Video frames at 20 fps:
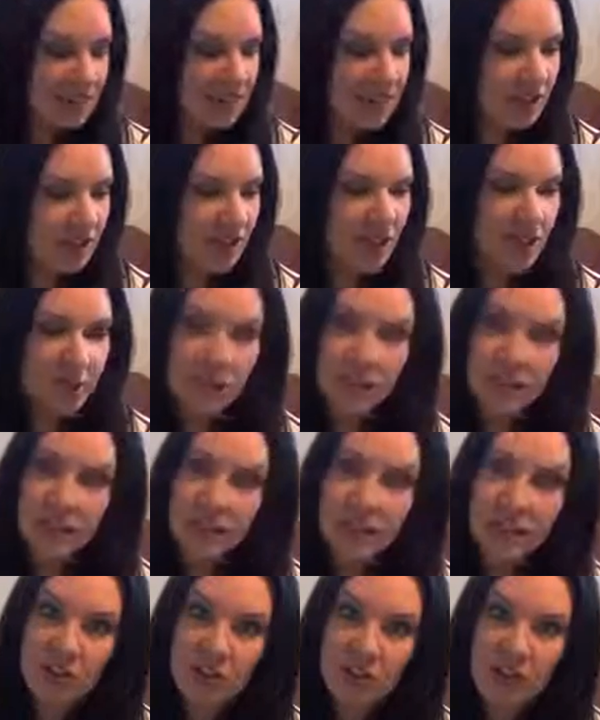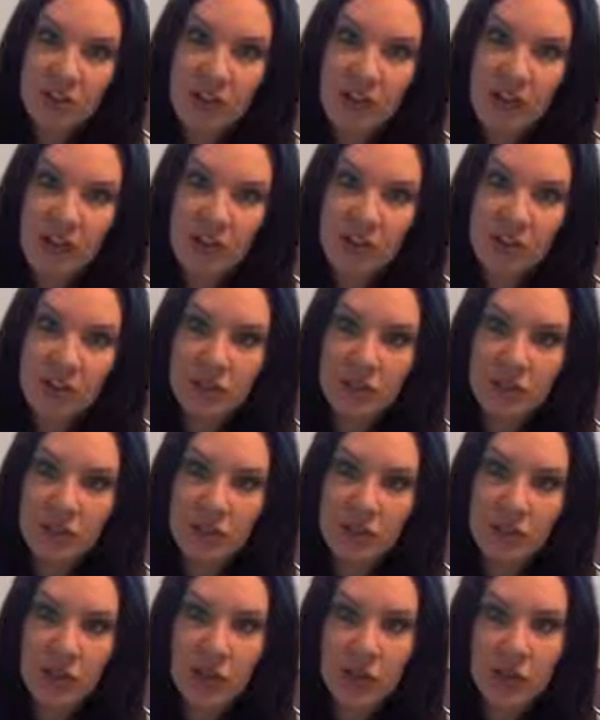so I'm going to teach you how
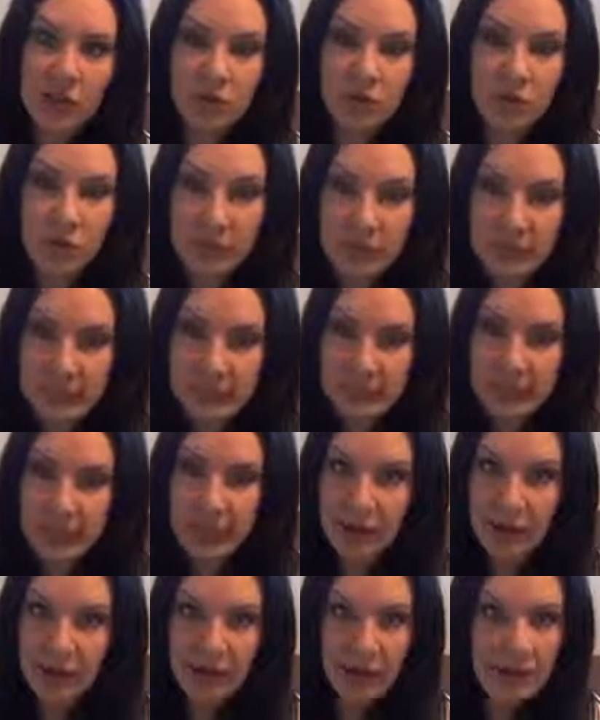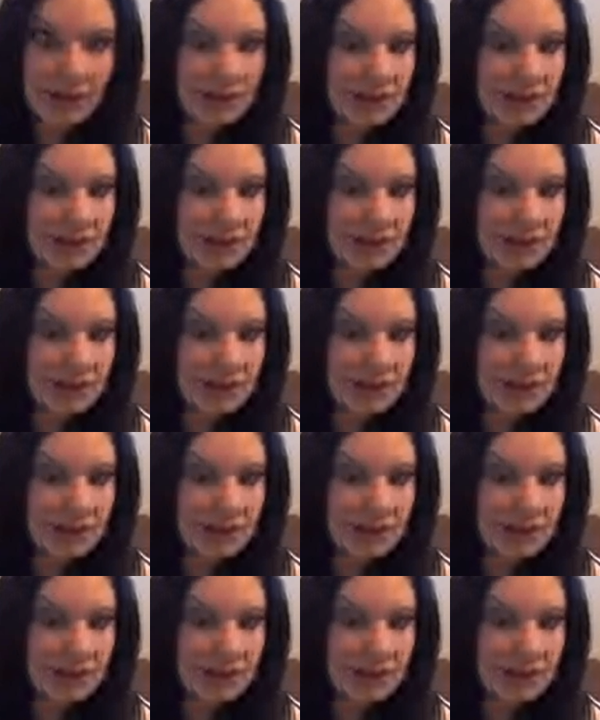to hold the violin now.